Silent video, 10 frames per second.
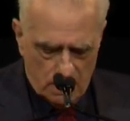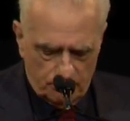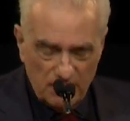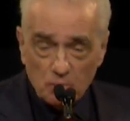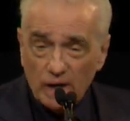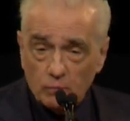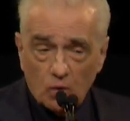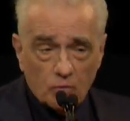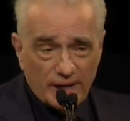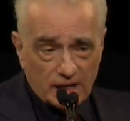Meanwhile, we
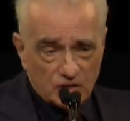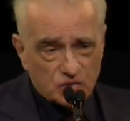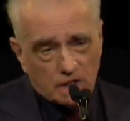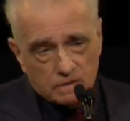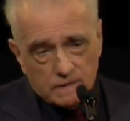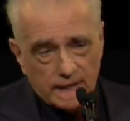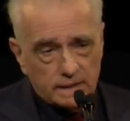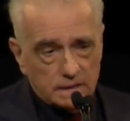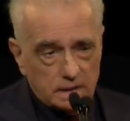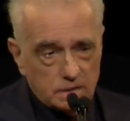were making Shutter
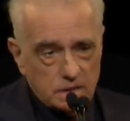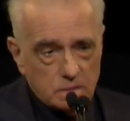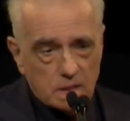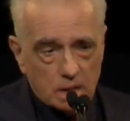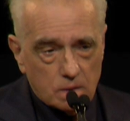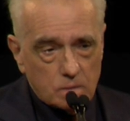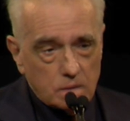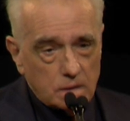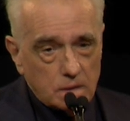Island, Hugo,